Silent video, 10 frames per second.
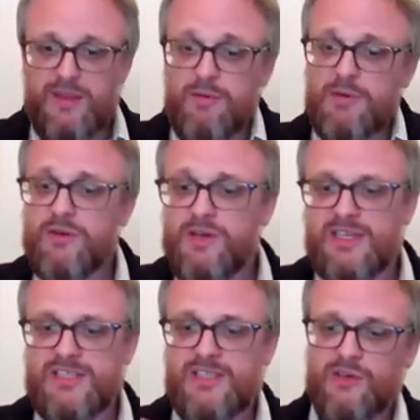They were doing
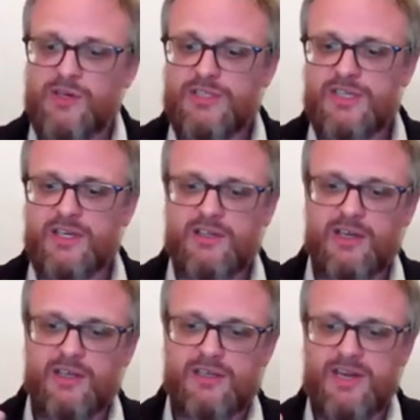this in order to
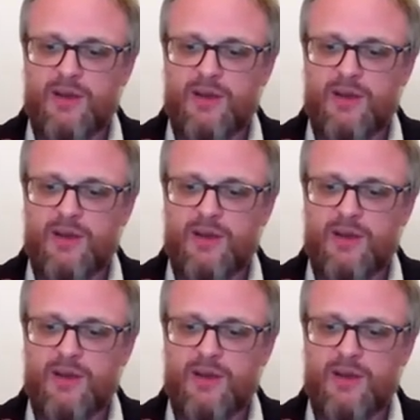conduct